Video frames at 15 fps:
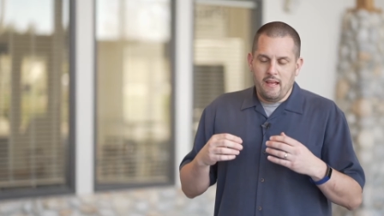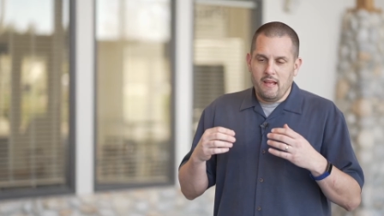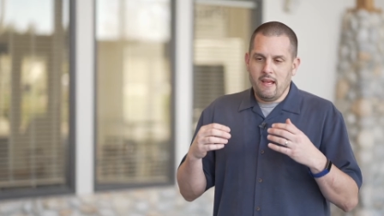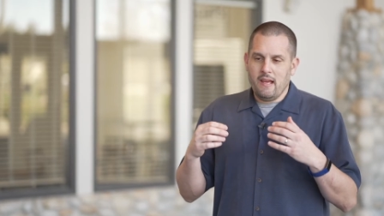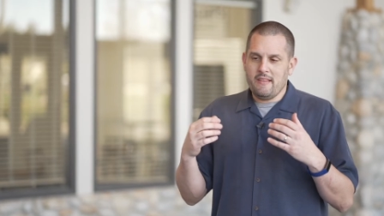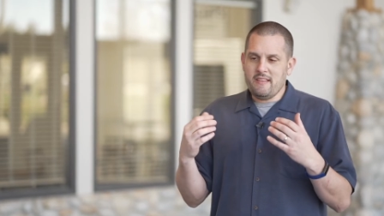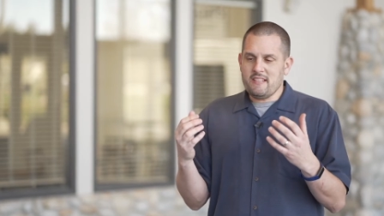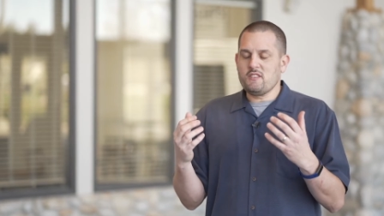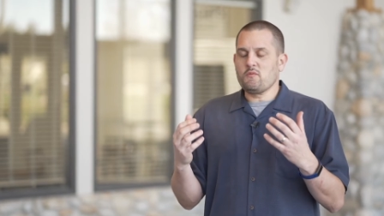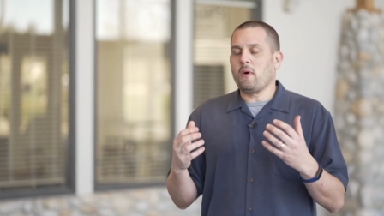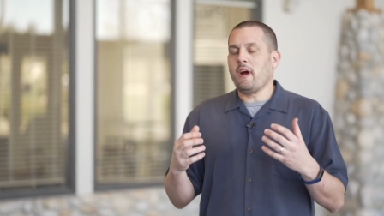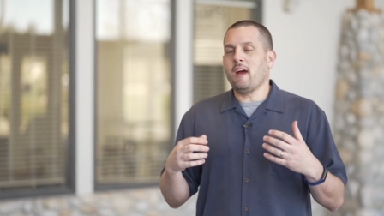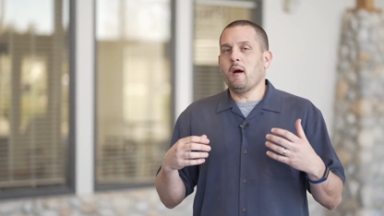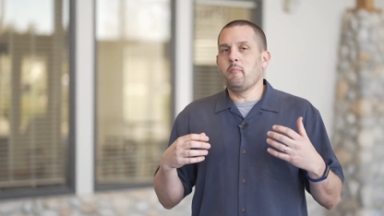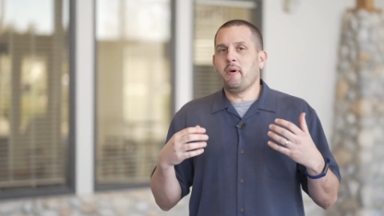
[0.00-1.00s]
And this is
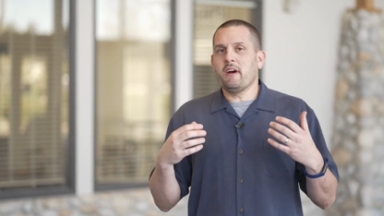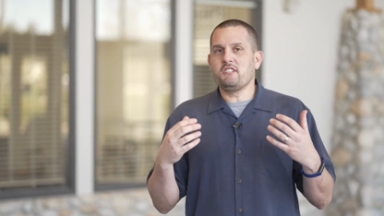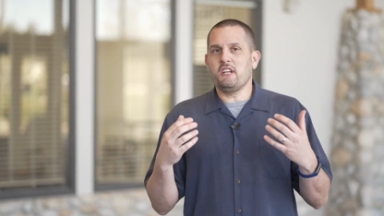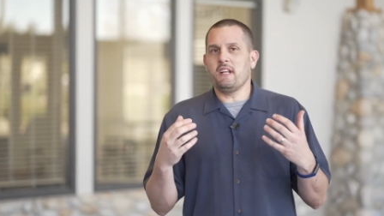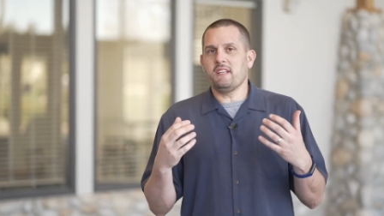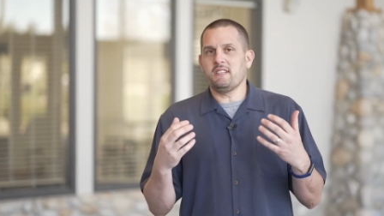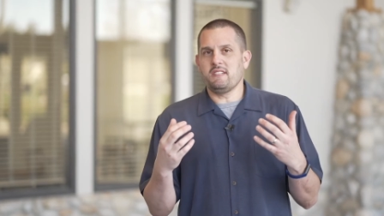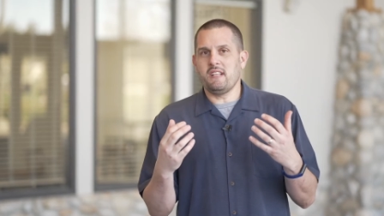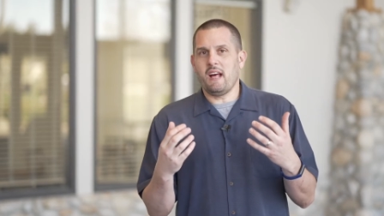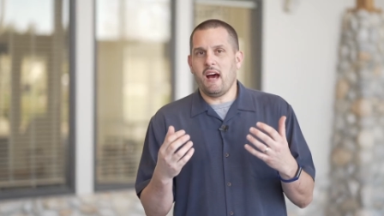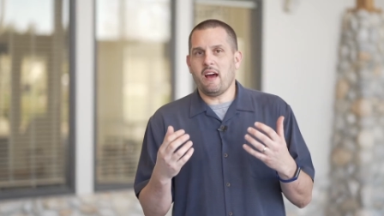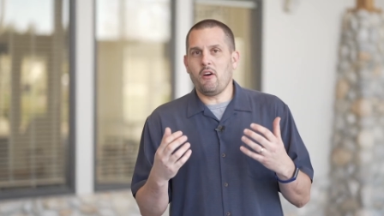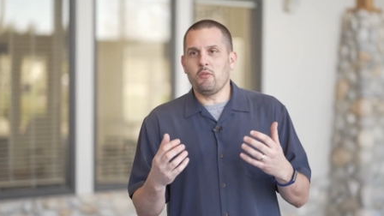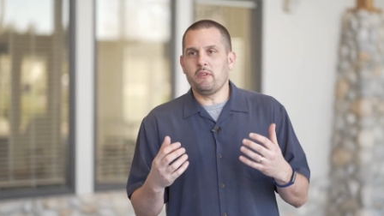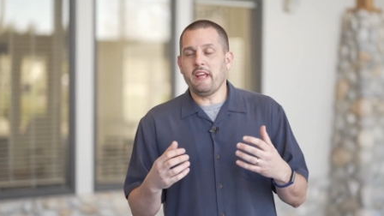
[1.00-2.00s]
why a budget is
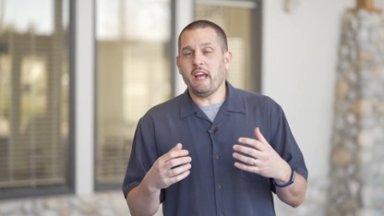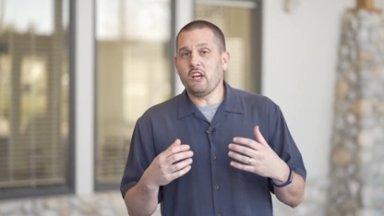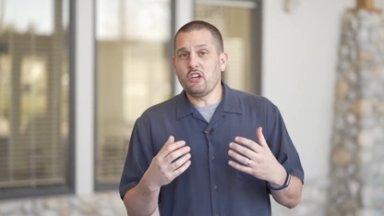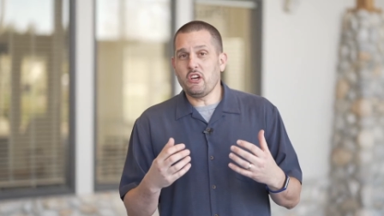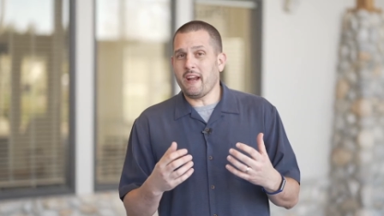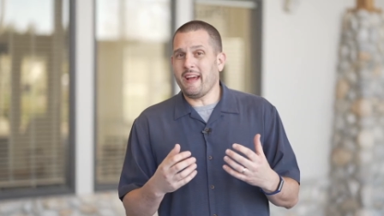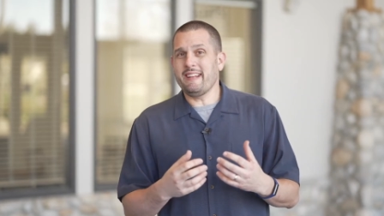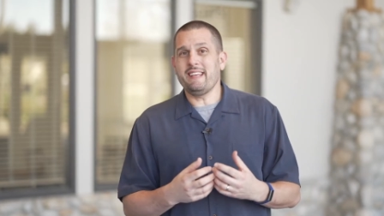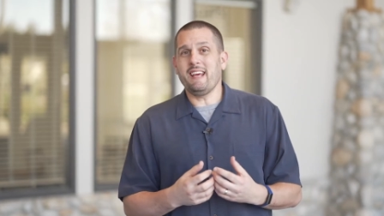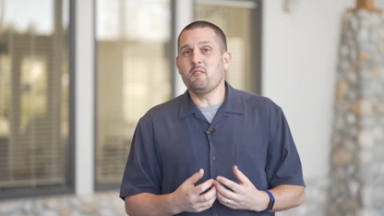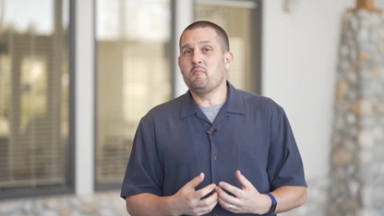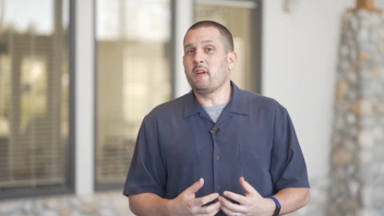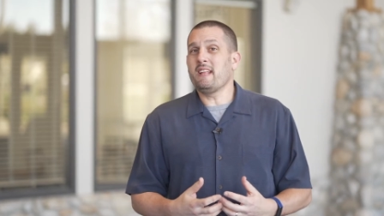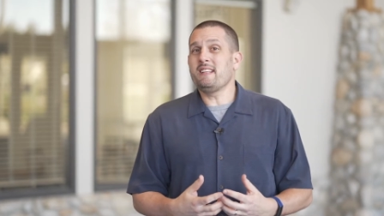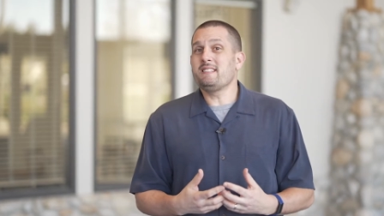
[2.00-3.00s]
not only a good idea,
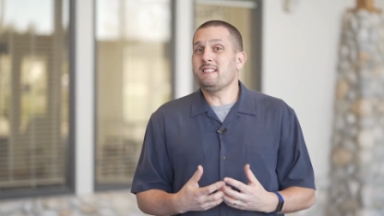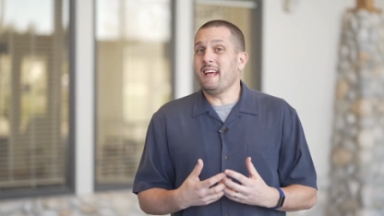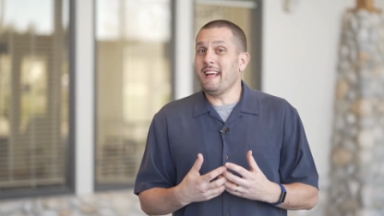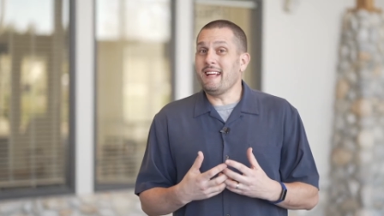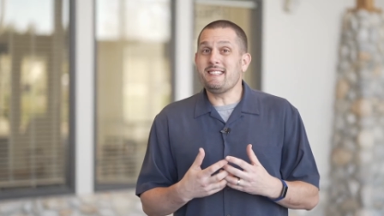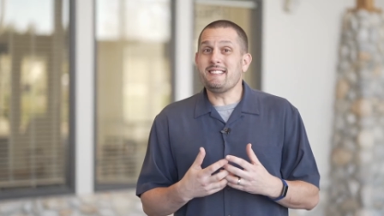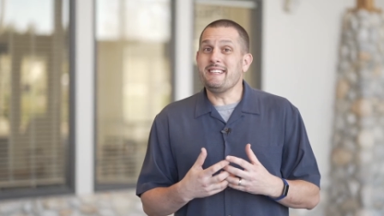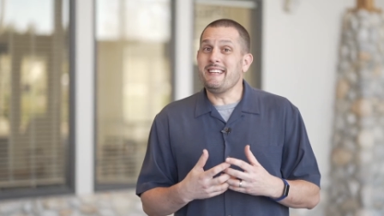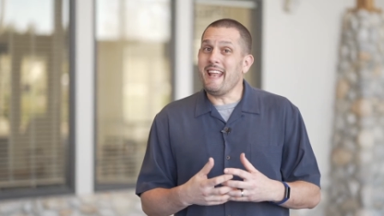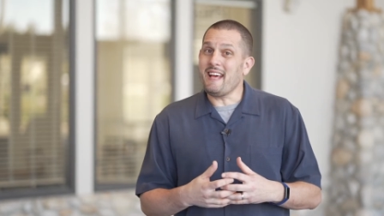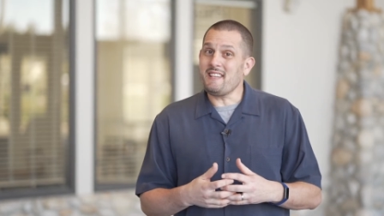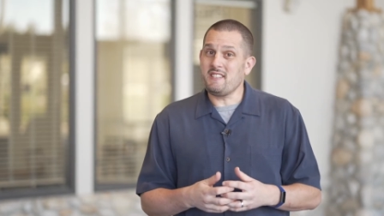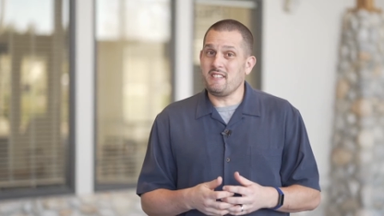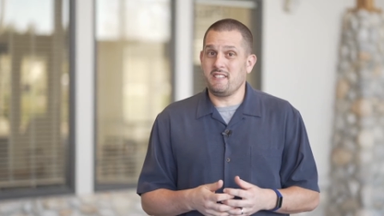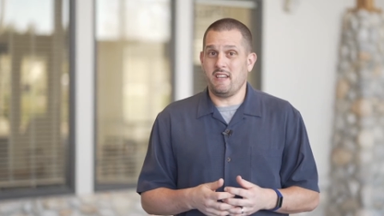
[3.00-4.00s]
but it's
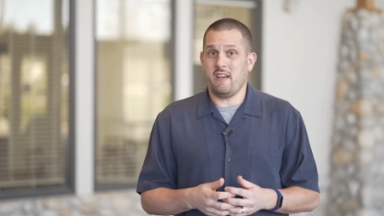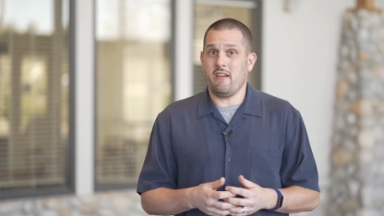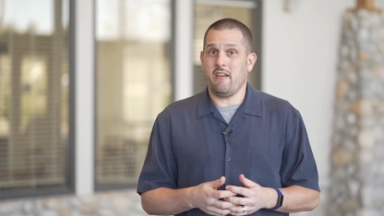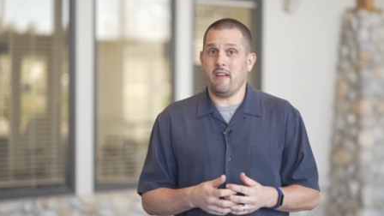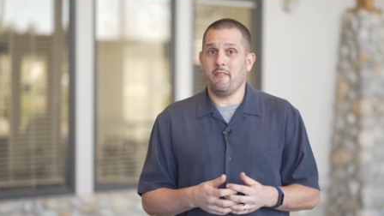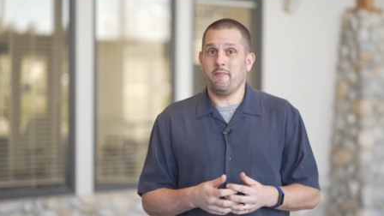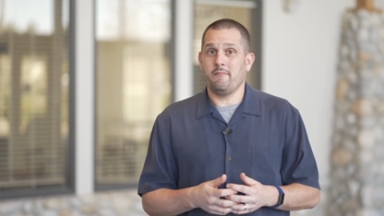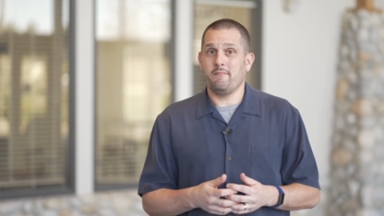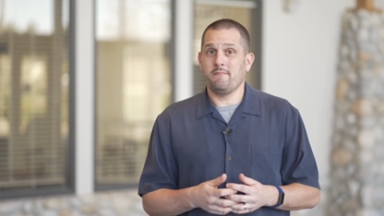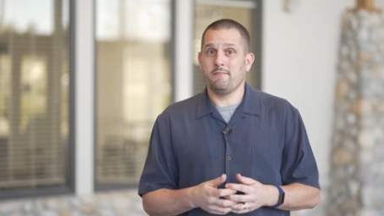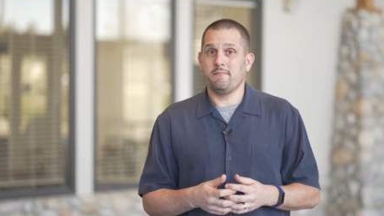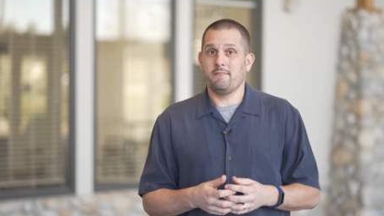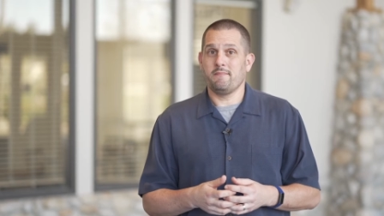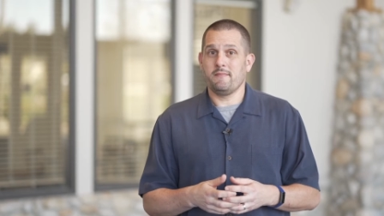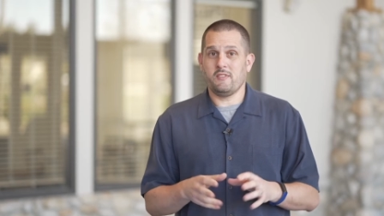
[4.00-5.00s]
necessary.
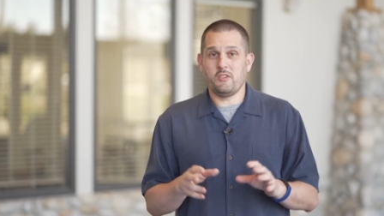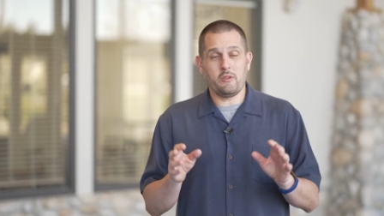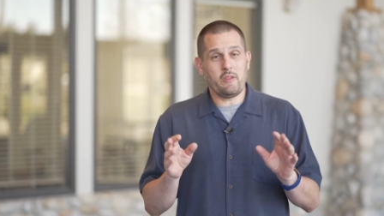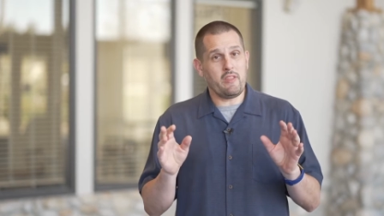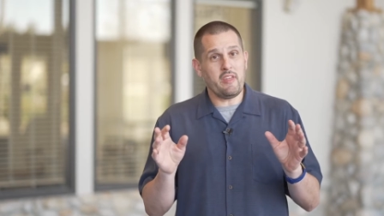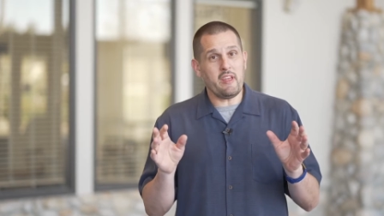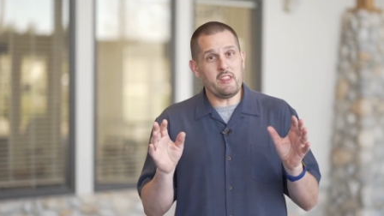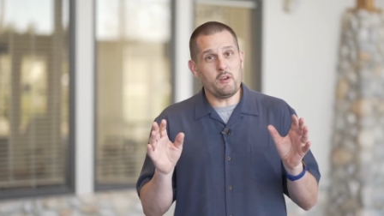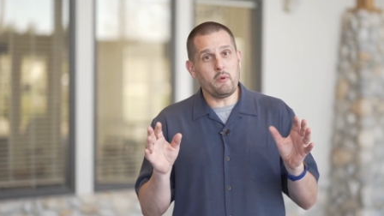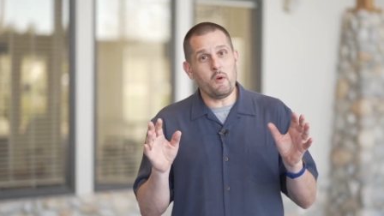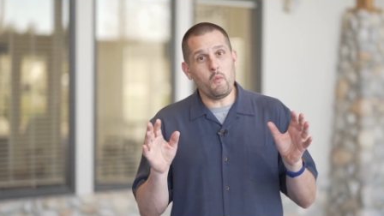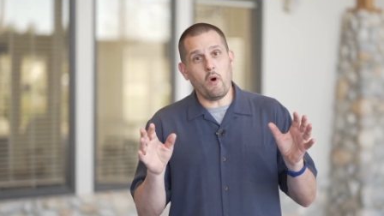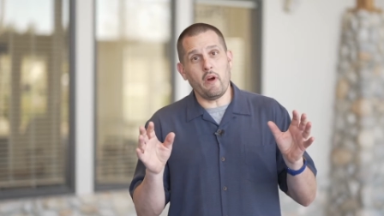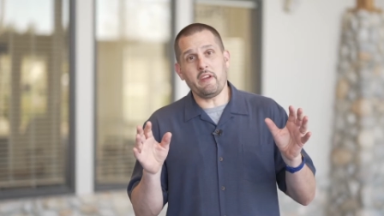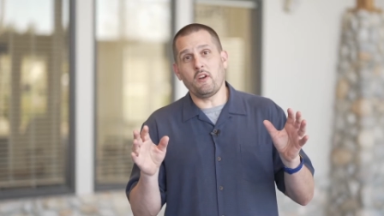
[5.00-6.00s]
And so the thing that we
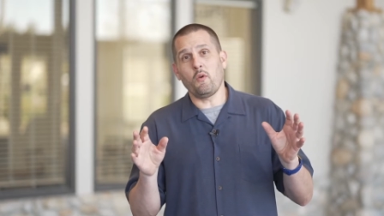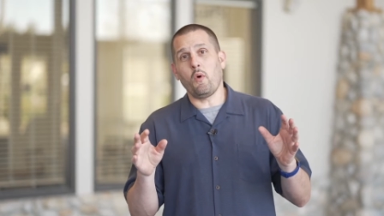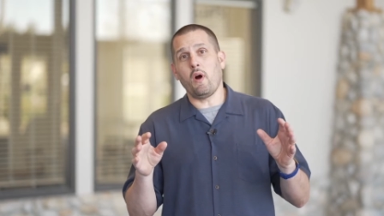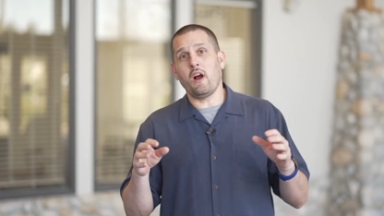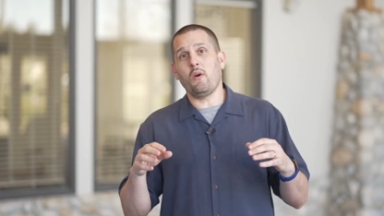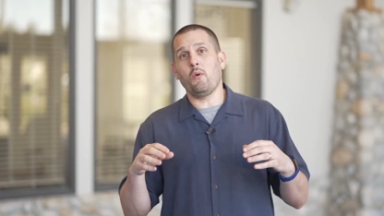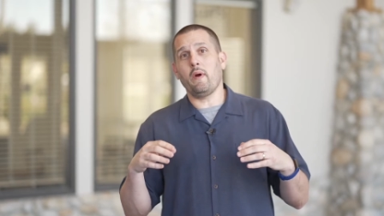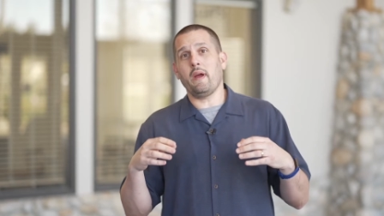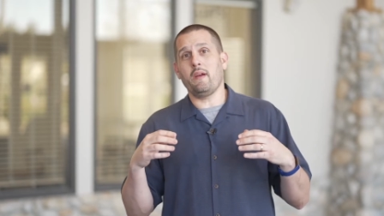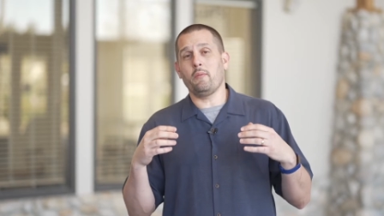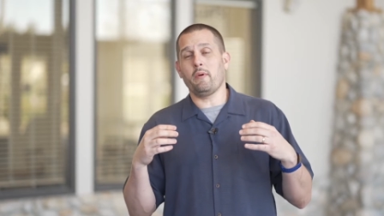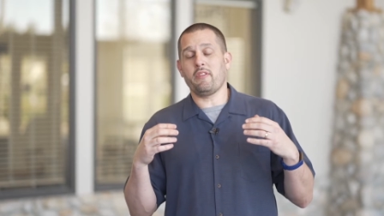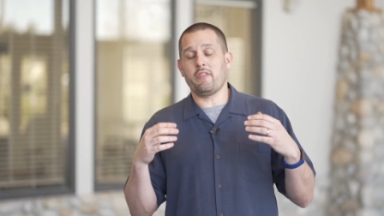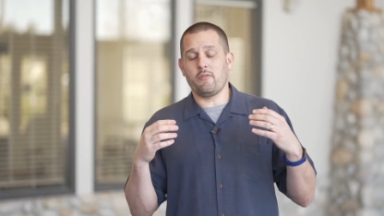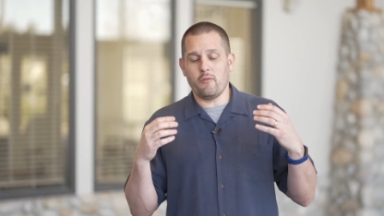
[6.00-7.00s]
want you to walk away
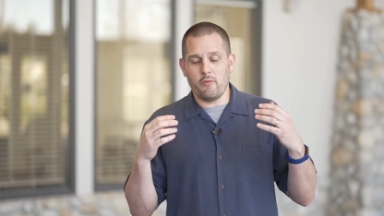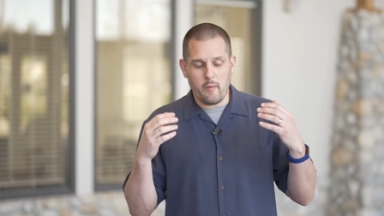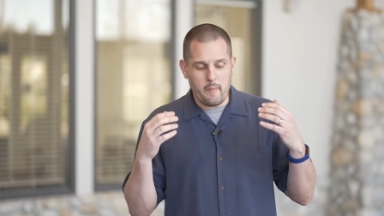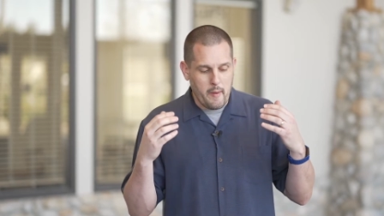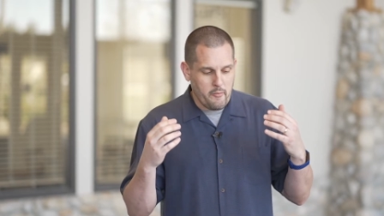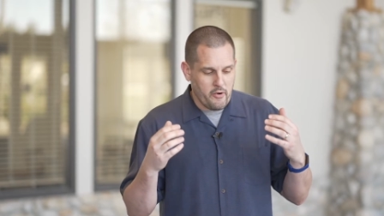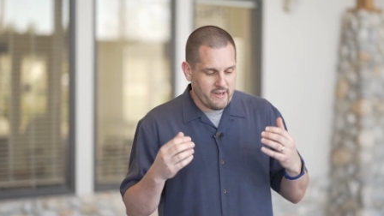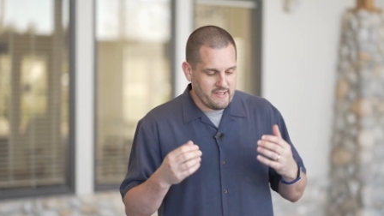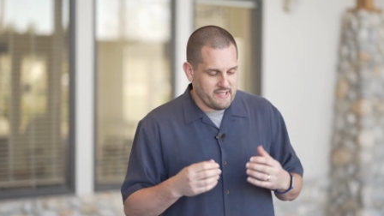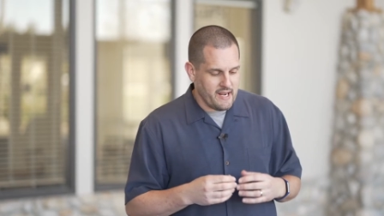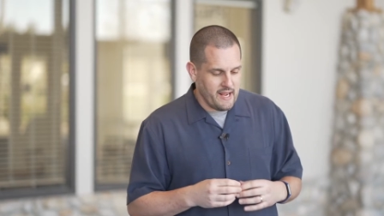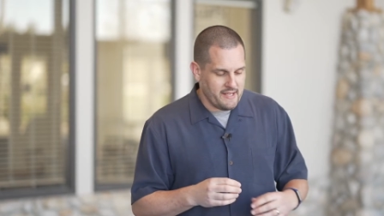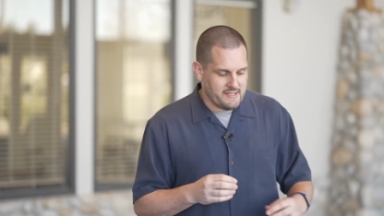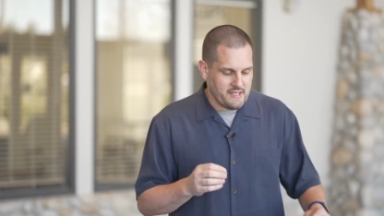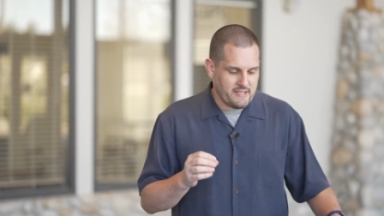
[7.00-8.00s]
with remembering
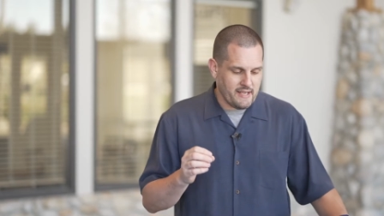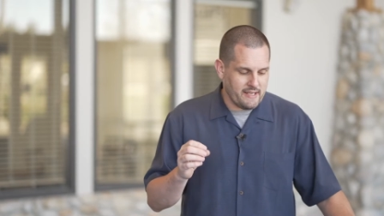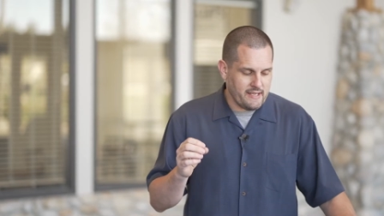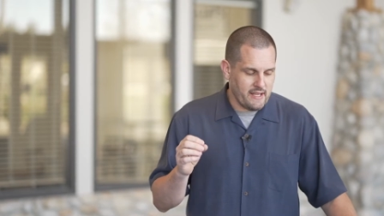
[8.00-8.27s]
today is this idea